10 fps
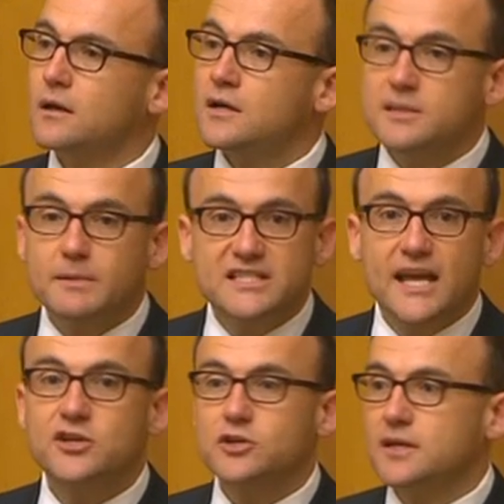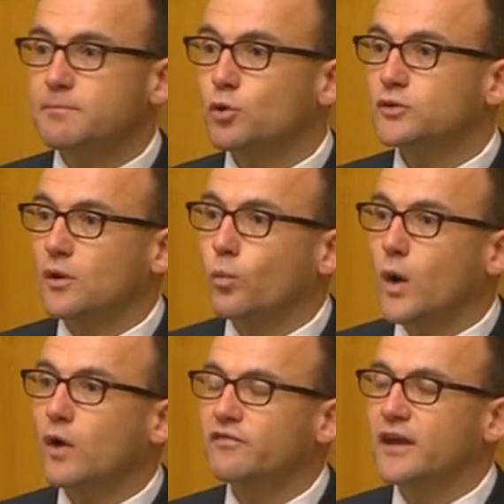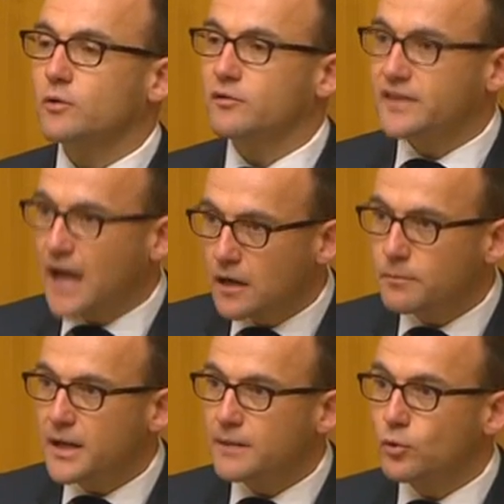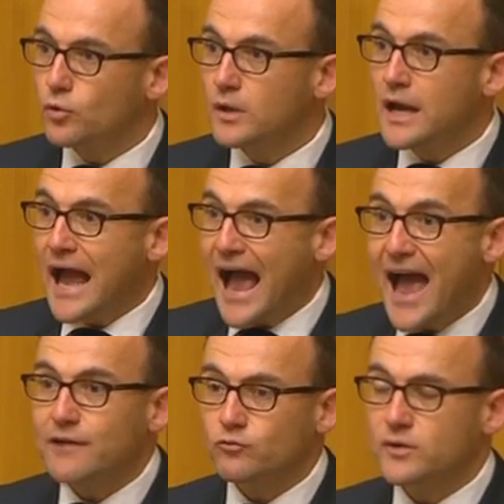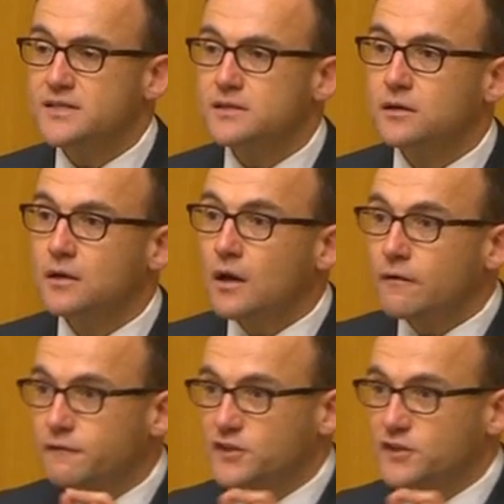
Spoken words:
to potentially put the welfare of young people at risk for